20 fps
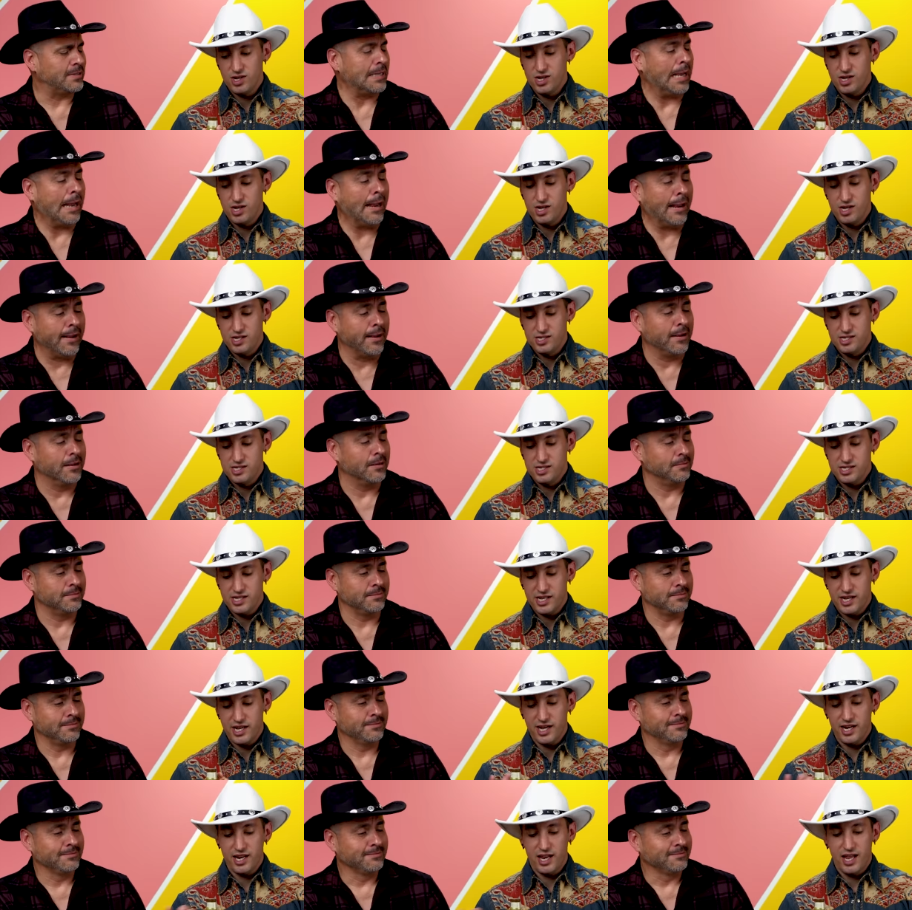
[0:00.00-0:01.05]
Speaker 1: Damn.
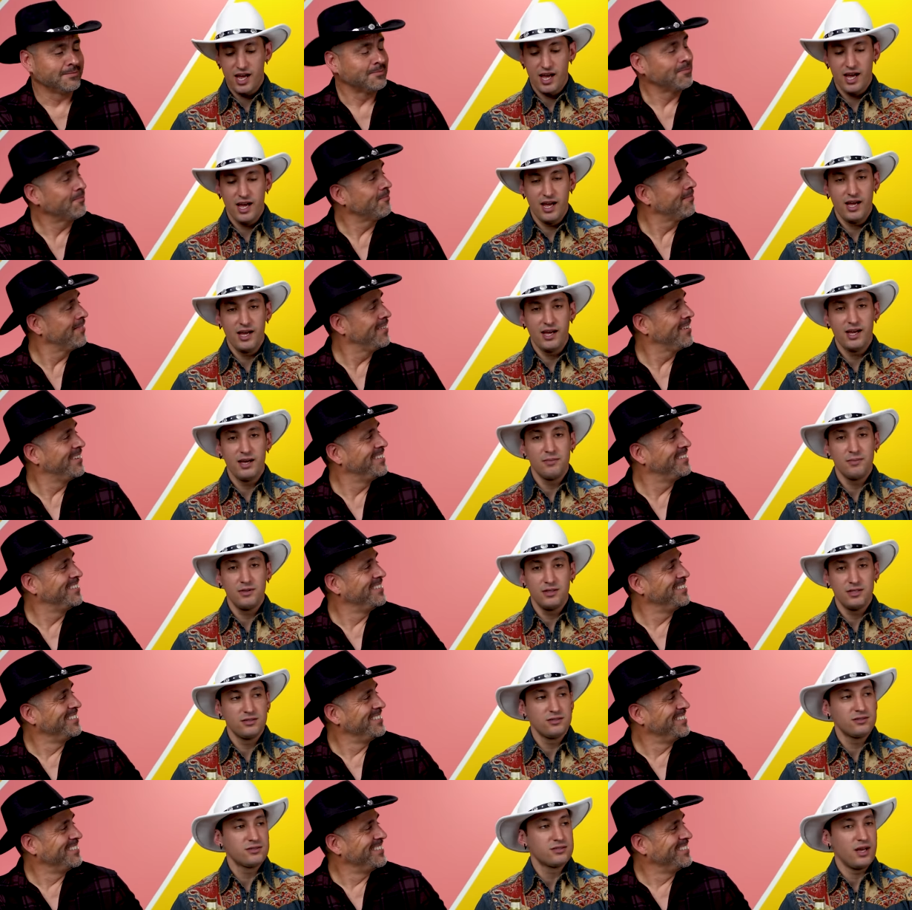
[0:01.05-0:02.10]
Can't lie, I am a
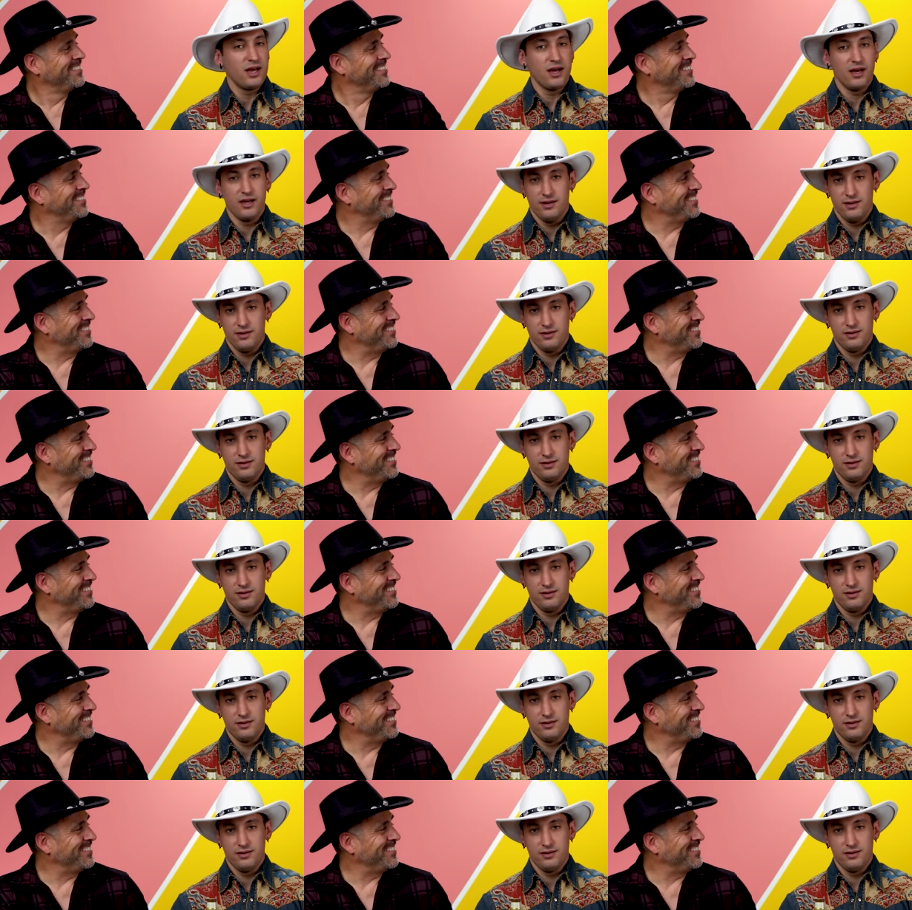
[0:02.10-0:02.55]
little sad.